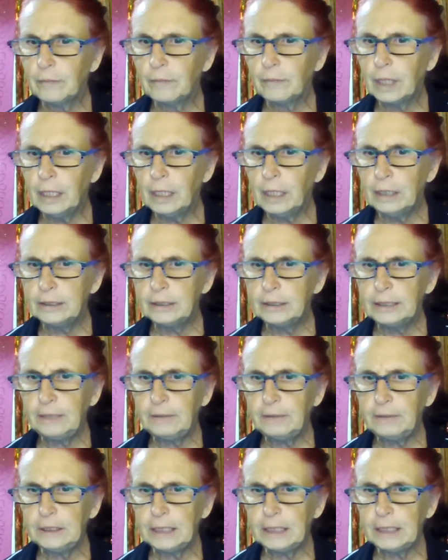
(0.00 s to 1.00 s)
Steve and
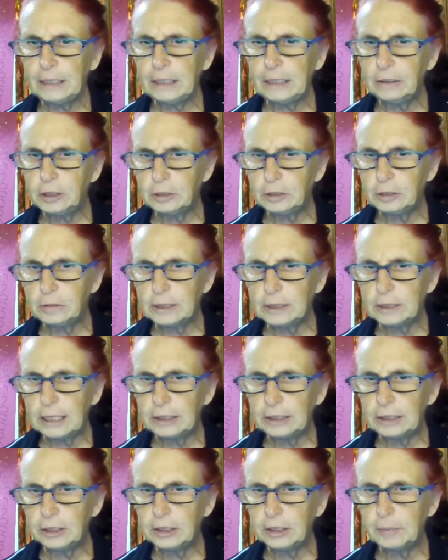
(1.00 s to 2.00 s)
Tina Jules say,
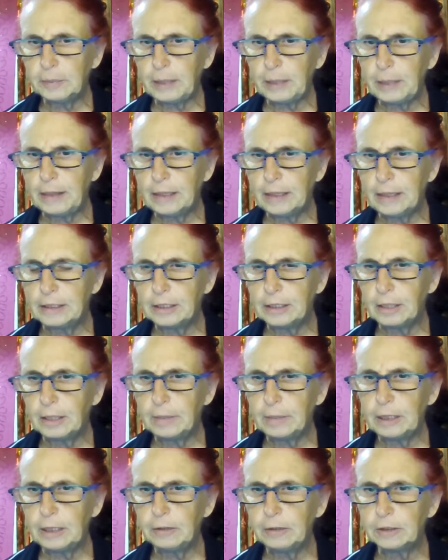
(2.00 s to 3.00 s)
just spent the time in
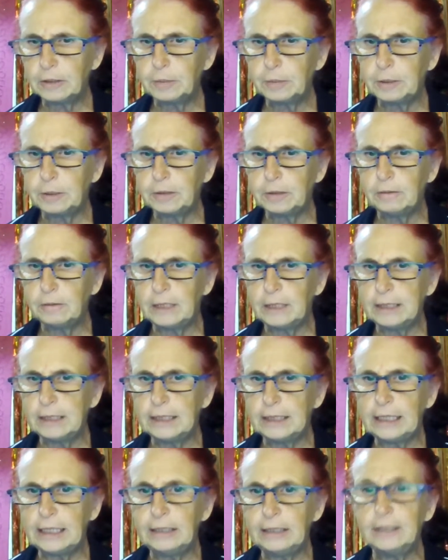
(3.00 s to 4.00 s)
hospital
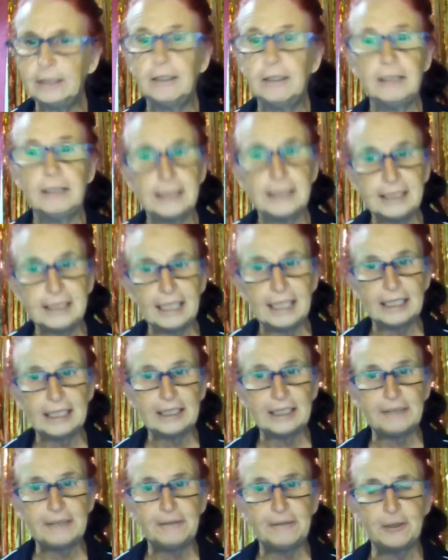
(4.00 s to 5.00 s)
listening to
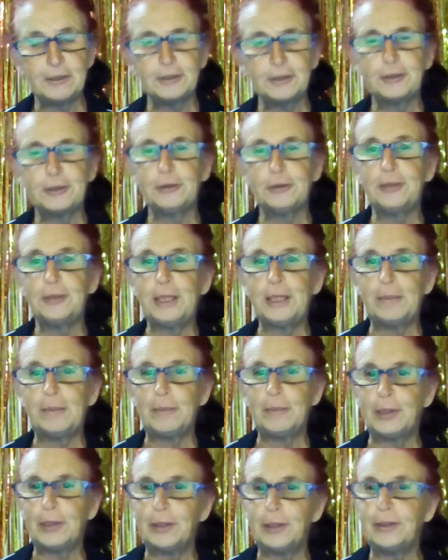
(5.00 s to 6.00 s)
1984 Talking
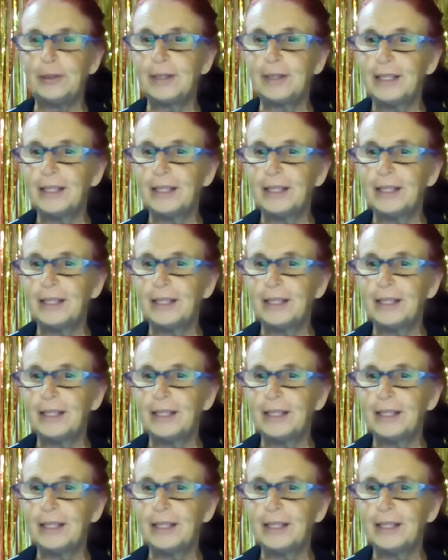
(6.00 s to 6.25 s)
Book.